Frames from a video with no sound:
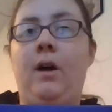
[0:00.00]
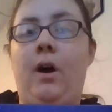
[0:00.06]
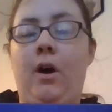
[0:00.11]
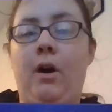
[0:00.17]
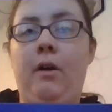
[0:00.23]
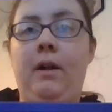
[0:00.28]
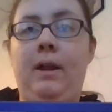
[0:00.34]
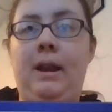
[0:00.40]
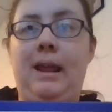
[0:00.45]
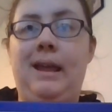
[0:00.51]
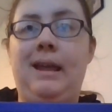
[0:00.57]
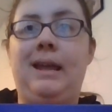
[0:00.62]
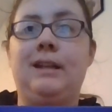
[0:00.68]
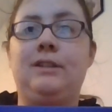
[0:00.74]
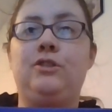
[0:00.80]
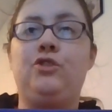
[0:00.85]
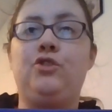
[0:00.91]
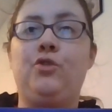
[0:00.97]
RNA
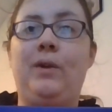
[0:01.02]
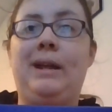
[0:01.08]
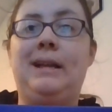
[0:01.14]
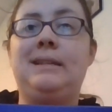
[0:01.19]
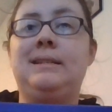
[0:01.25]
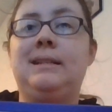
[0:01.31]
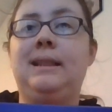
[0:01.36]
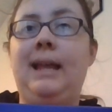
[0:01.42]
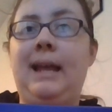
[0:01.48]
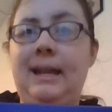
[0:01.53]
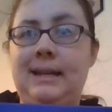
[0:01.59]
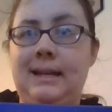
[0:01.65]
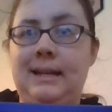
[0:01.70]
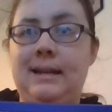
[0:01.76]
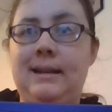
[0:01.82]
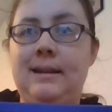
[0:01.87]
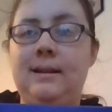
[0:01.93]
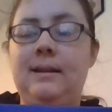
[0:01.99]
gets
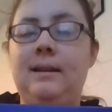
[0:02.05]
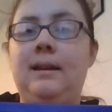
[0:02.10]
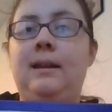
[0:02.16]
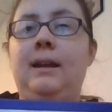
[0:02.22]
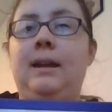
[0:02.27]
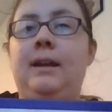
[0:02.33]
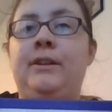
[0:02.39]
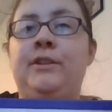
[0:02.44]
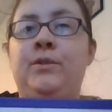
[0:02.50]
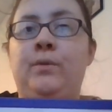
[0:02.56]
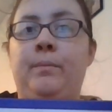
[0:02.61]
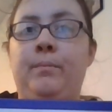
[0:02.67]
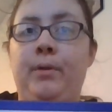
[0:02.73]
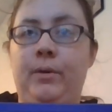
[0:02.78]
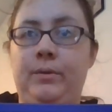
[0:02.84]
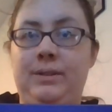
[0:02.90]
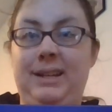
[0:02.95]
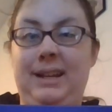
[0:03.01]
translated into a
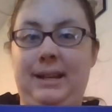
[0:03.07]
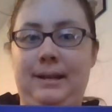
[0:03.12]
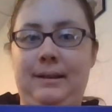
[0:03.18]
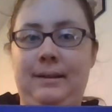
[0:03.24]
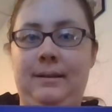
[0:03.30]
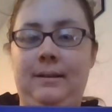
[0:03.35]
protein.